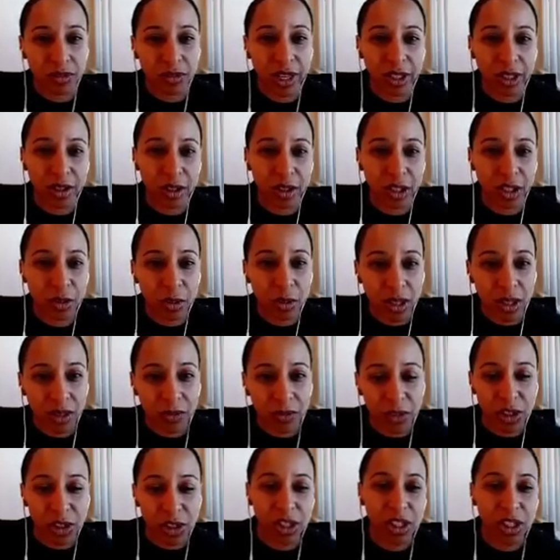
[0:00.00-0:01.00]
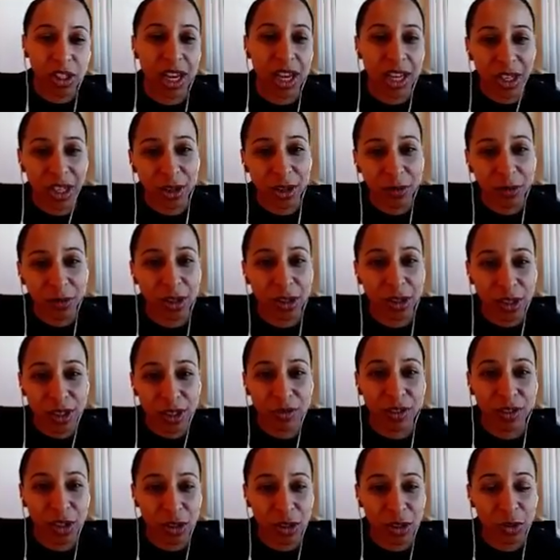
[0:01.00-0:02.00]
Like you're going to be officiating your first
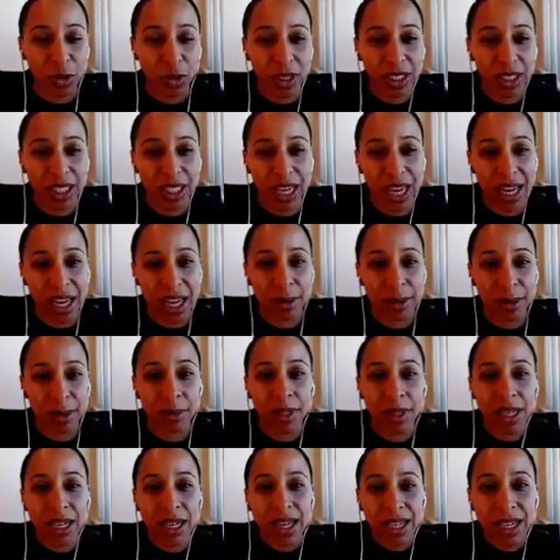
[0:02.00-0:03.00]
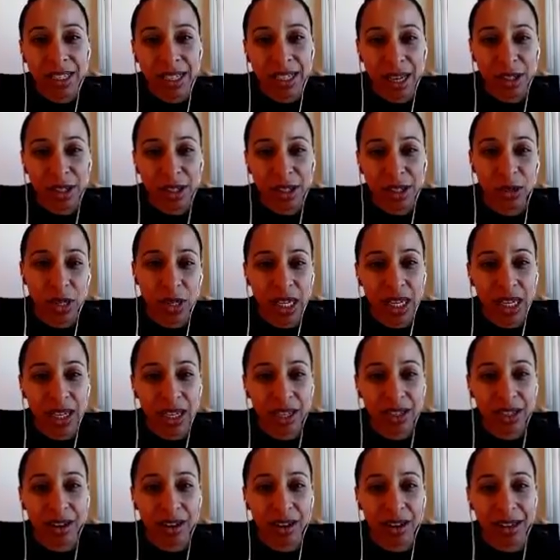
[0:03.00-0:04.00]
Division I game next
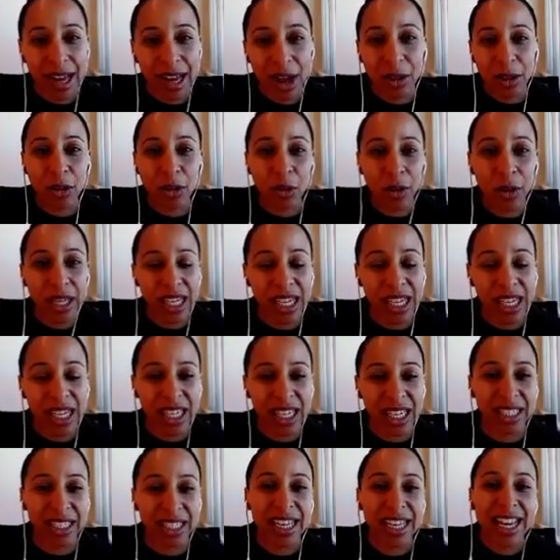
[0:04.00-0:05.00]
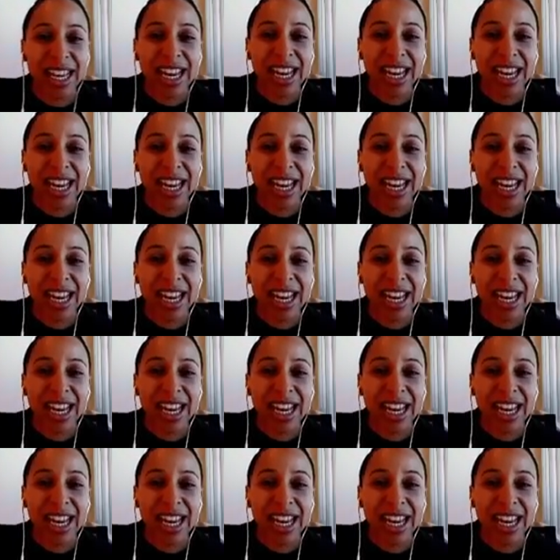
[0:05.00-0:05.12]
week on Halloween.